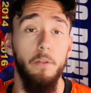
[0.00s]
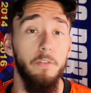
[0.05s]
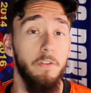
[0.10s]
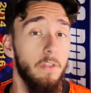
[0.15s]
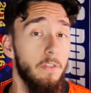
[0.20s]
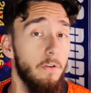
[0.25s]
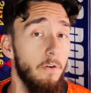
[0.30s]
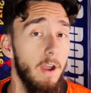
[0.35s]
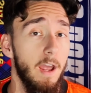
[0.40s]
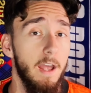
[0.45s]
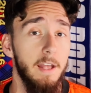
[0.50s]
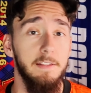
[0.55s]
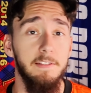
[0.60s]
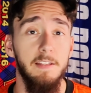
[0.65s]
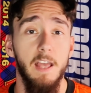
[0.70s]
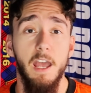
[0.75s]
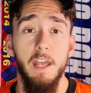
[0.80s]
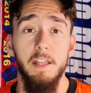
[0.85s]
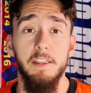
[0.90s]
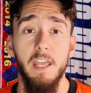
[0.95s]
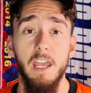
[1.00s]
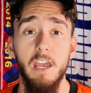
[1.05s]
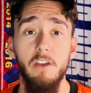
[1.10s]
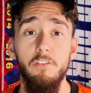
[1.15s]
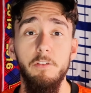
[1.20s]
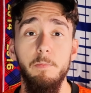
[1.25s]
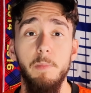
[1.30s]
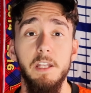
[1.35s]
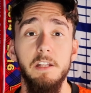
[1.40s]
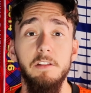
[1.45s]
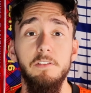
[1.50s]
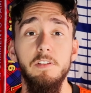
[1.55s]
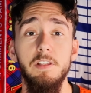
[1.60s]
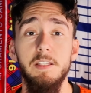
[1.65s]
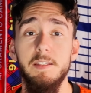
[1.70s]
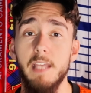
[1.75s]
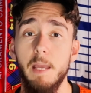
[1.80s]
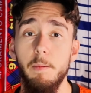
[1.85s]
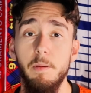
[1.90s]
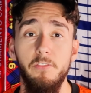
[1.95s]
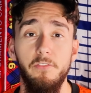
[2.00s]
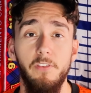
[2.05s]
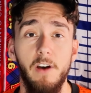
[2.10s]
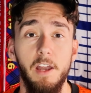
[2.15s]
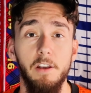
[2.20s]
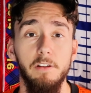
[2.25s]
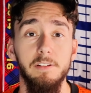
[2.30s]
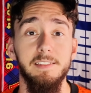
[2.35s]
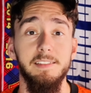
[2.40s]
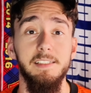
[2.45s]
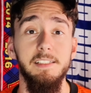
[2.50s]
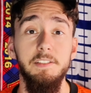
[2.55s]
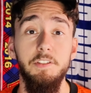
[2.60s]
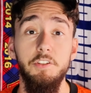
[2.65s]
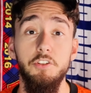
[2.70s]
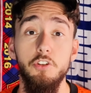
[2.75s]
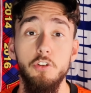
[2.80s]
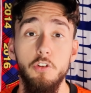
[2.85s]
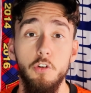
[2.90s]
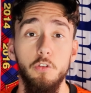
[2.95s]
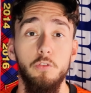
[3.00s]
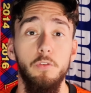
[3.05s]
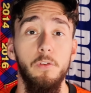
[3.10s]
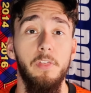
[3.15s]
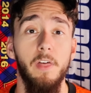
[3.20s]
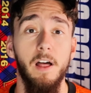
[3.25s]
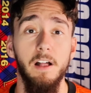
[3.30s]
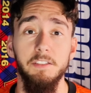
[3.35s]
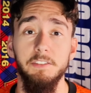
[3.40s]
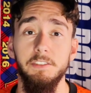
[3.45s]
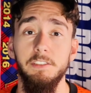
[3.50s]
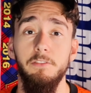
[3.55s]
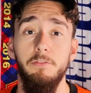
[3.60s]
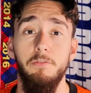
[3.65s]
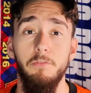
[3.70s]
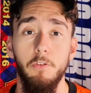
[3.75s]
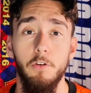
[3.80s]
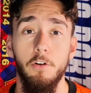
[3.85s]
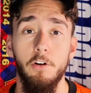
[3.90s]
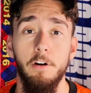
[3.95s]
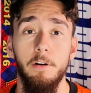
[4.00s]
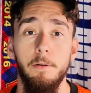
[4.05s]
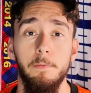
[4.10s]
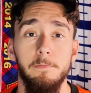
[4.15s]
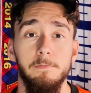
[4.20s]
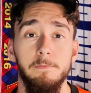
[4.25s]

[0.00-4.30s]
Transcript: on the other hand, they haven't made it to the semi-final since Euro 2004.